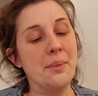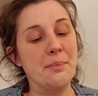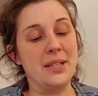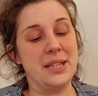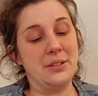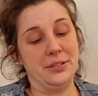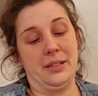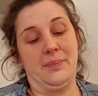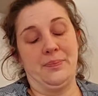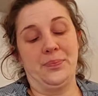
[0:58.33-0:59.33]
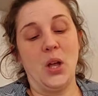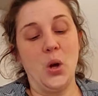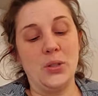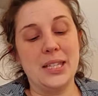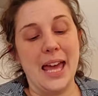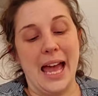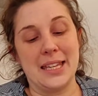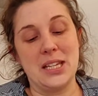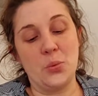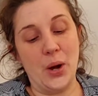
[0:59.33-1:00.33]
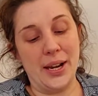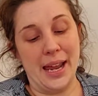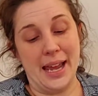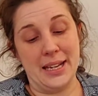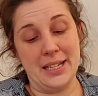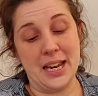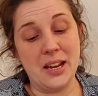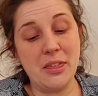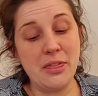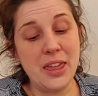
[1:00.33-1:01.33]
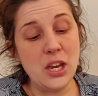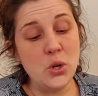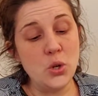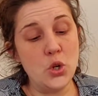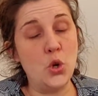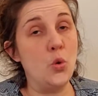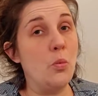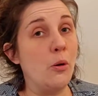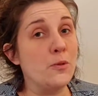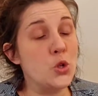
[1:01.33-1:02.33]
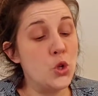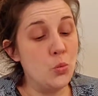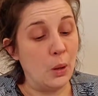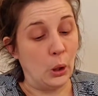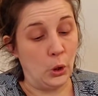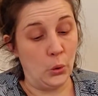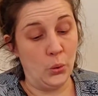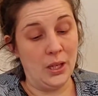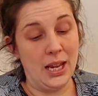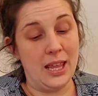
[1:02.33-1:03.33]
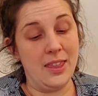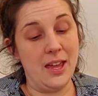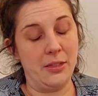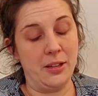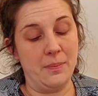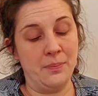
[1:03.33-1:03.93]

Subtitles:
Matilda, holding the hat in one hand and a thin tube of superglue in the other,